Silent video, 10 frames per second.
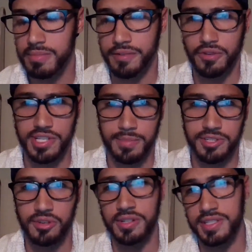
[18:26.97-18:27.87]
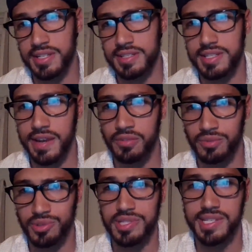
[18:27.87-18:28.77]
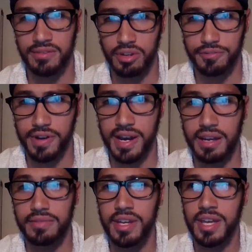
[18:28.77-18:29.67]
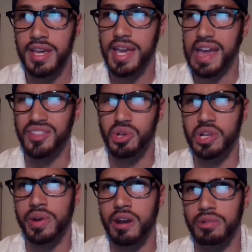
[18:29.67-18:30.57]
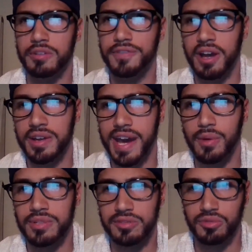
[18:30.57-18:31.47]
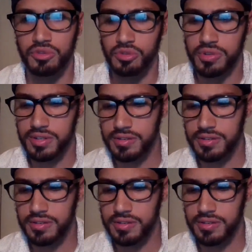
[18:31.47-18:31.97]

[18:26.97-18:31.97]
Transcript: my first episode in season seven, which was seven oh five. And the only way I really found out was through